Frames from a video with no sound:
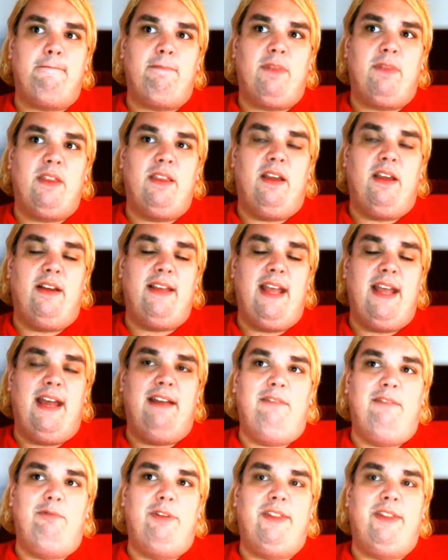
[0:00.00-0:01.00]

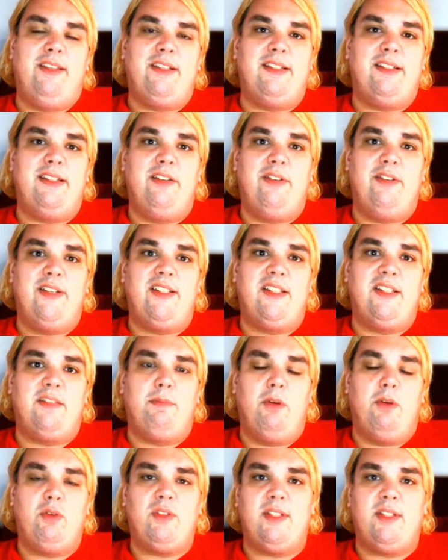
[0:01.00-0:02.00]
again, with this series, it's
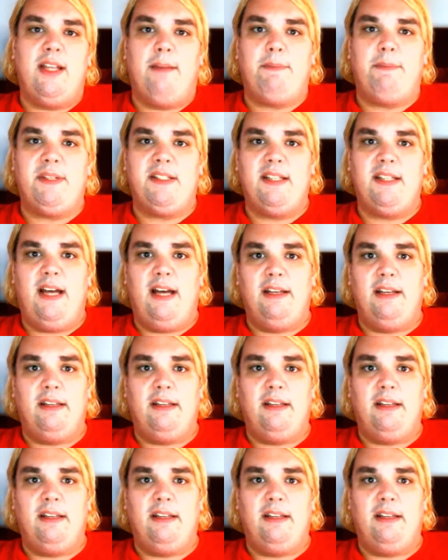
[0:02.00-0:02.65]
mostly episodic.